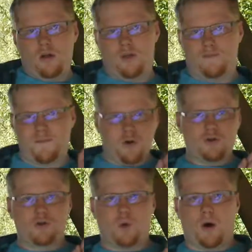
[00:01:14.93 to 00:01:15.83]
The
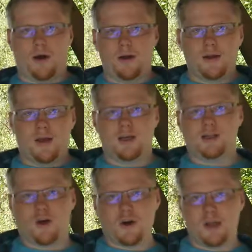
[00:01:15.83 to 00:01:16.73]
first one is
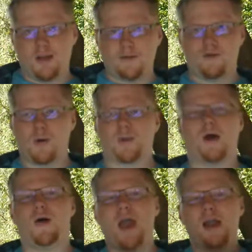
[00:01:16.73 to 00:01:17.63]
turning left and right
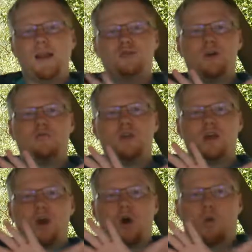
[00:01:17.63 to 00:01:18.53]
without any
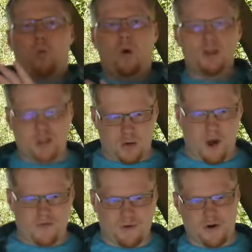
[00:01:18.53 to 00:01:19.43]
drifting
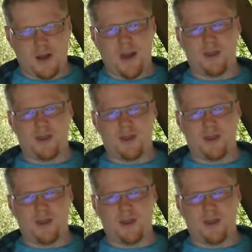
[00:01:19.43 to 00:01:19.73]
whatsoever,